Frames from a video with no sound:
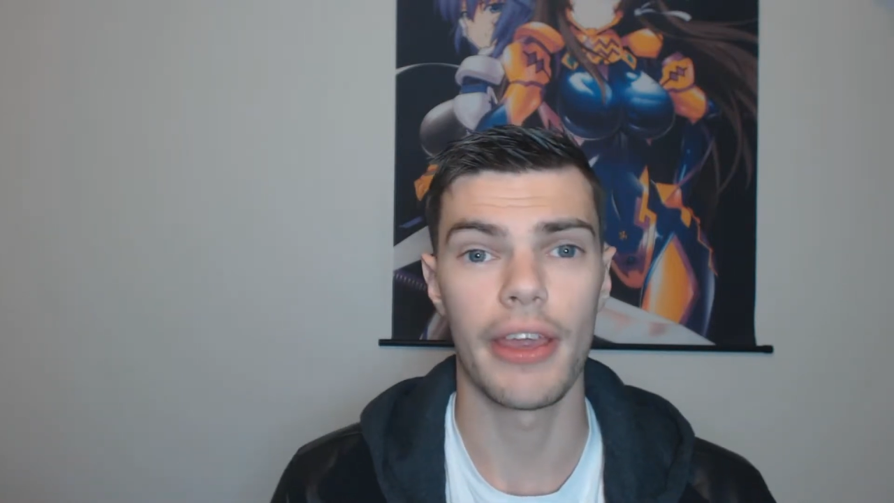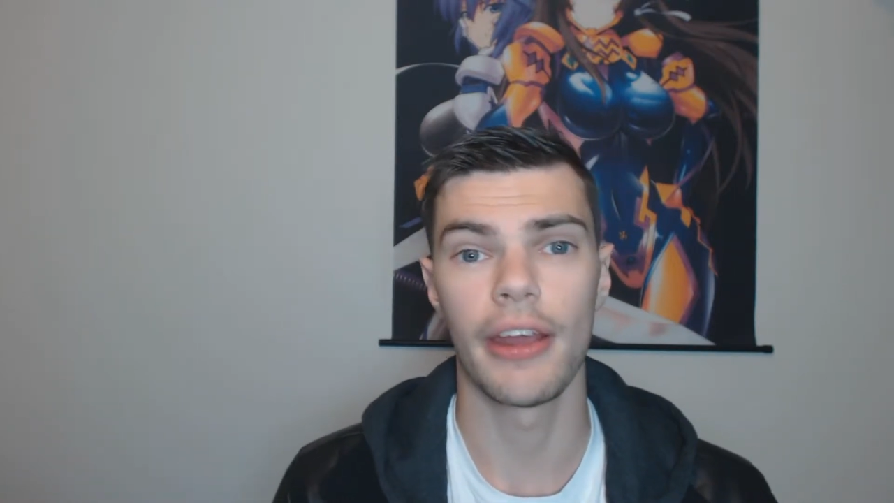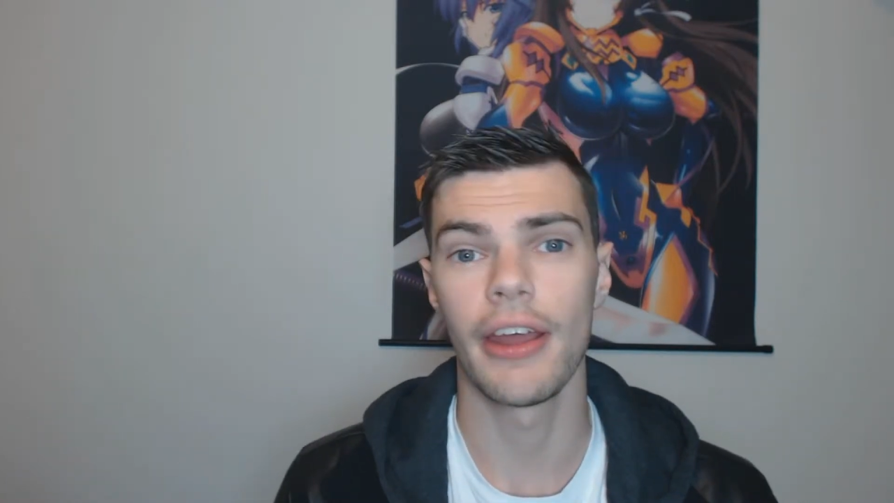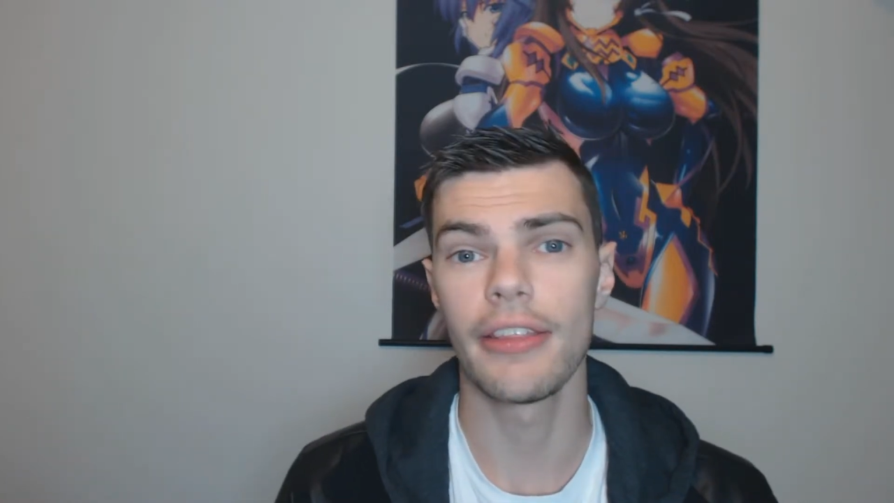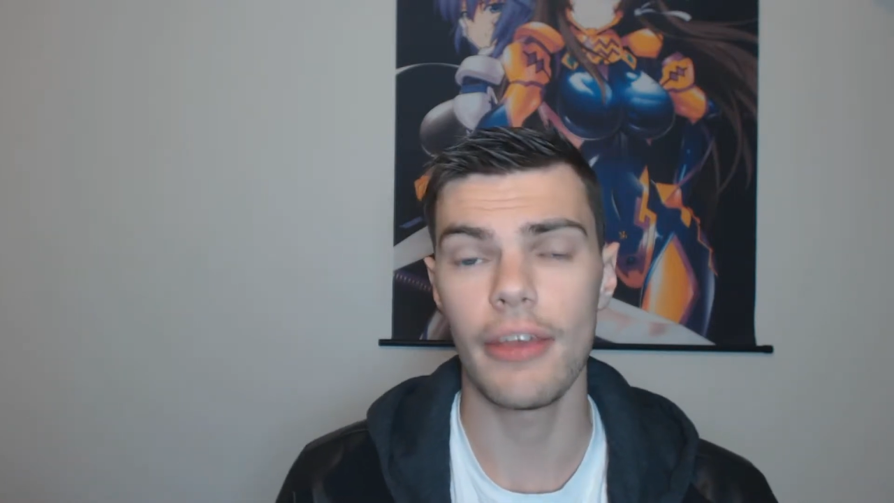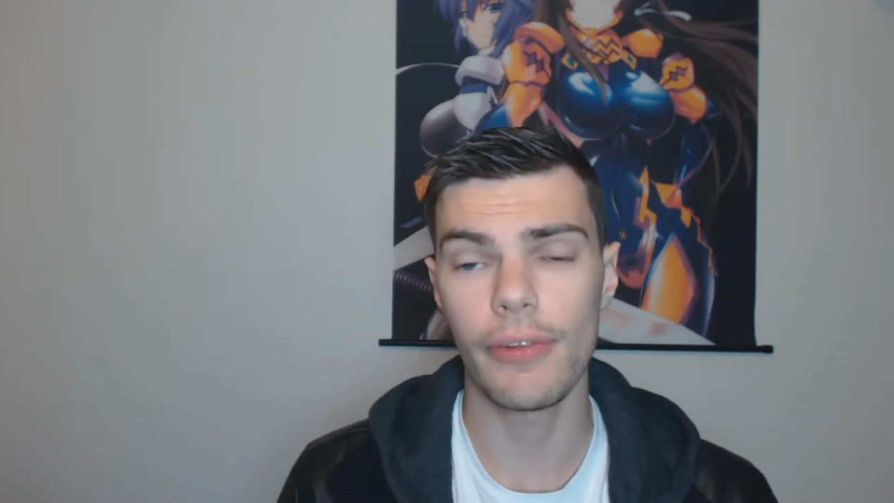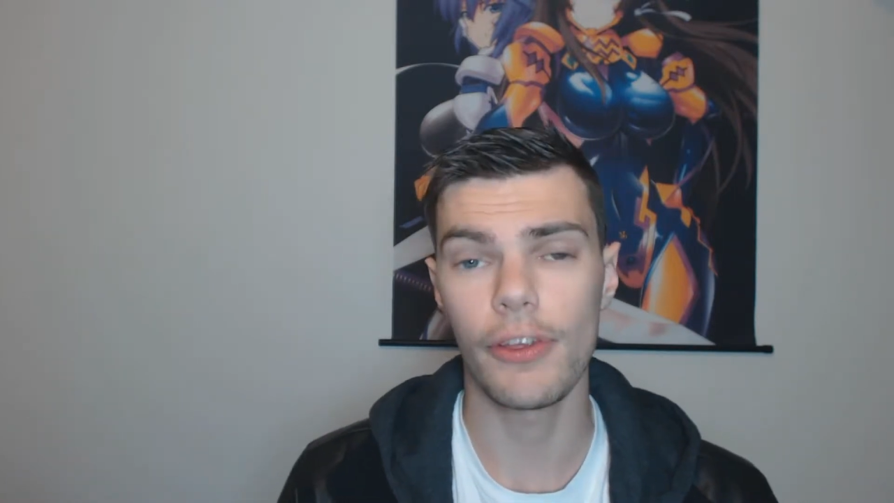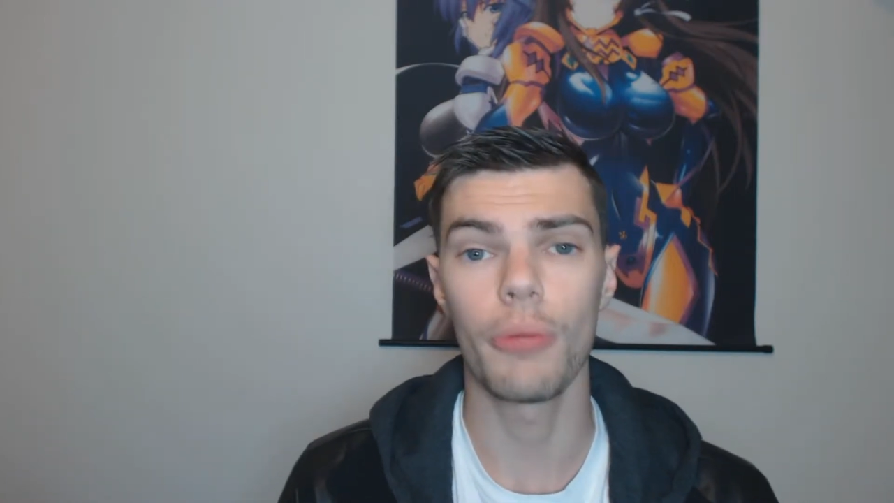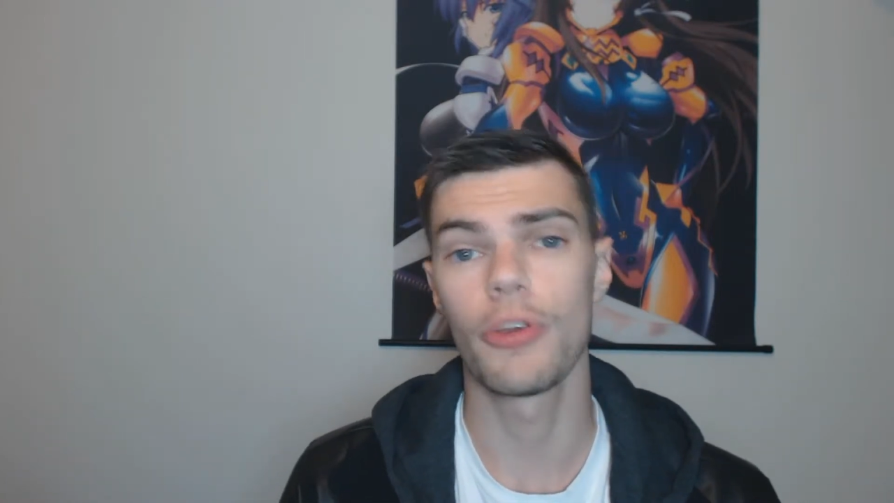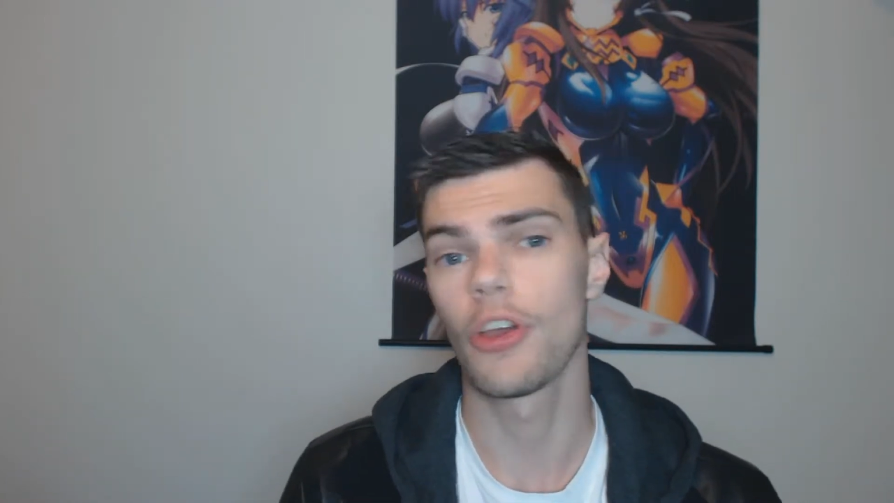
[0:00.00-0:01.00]
and I definitely
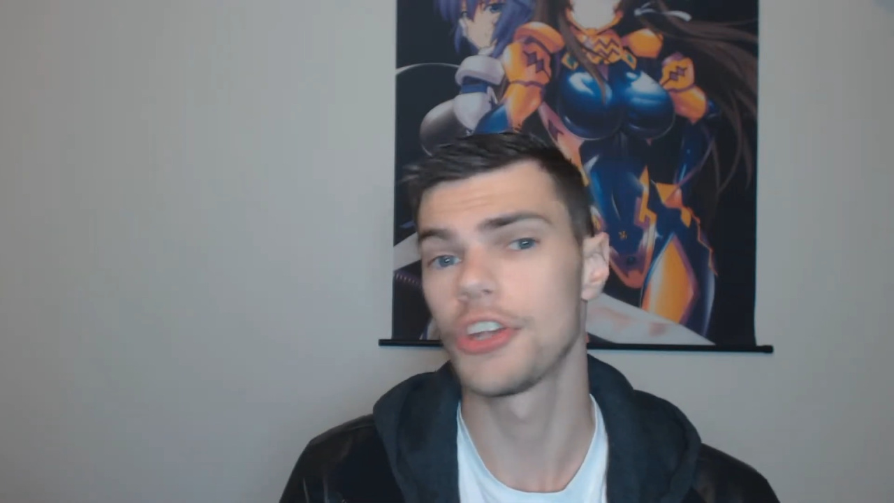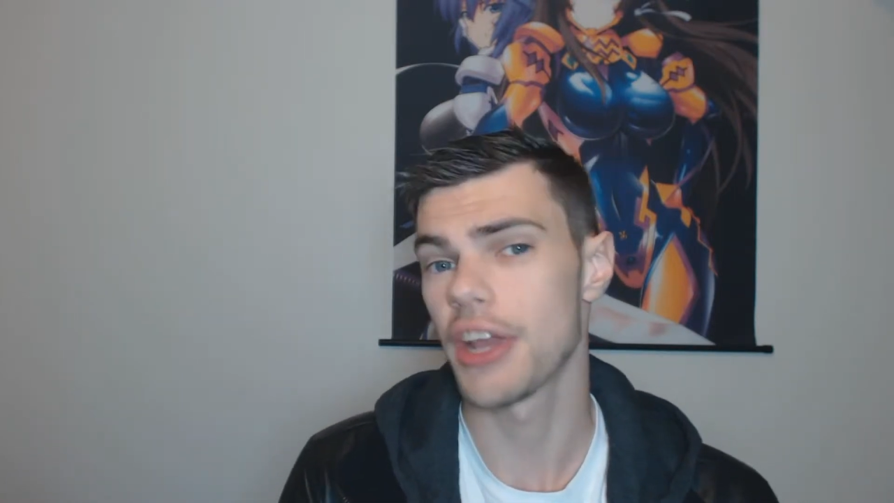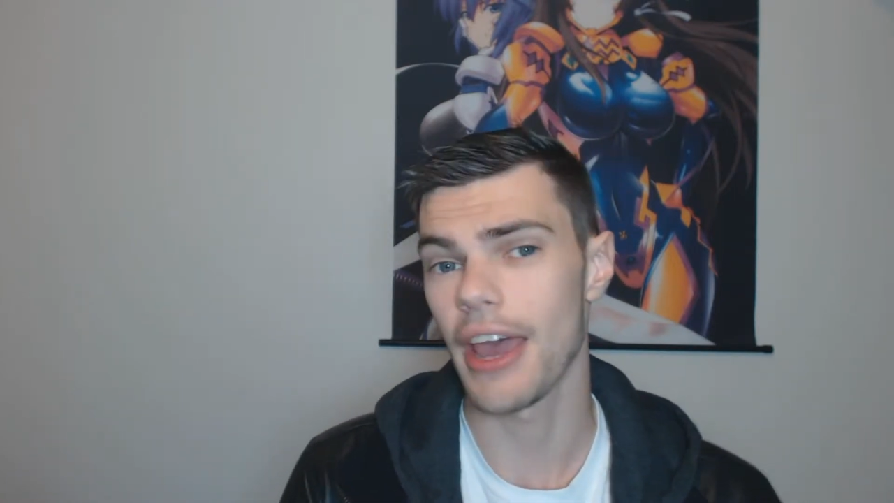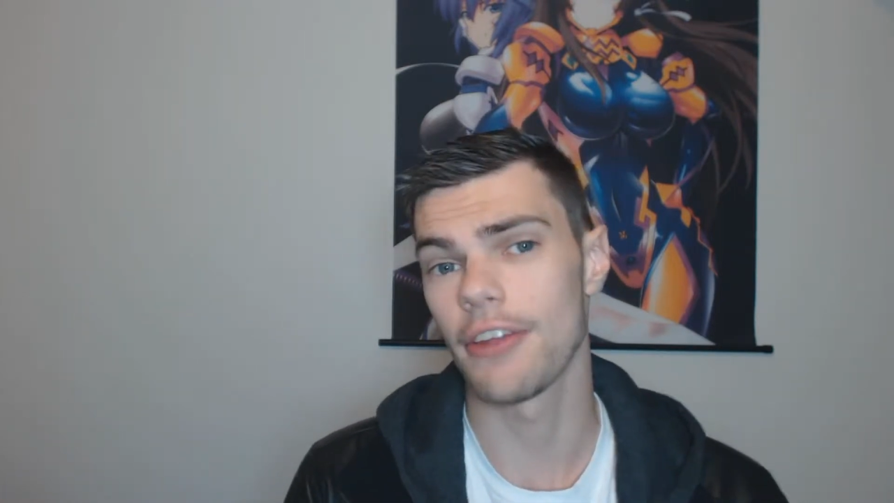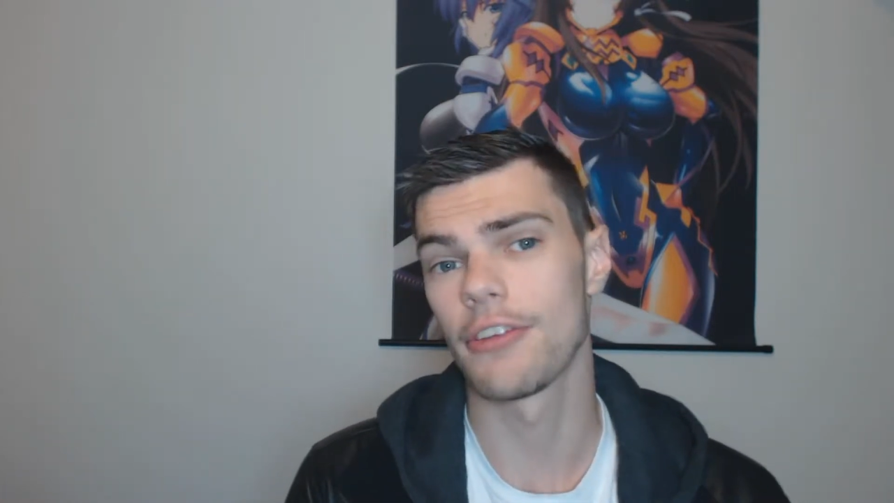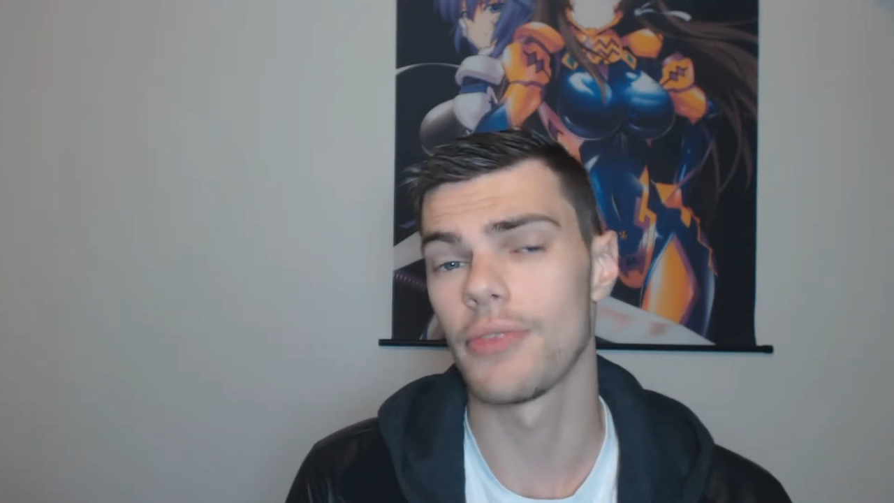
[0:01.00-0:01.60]
hope you go check out those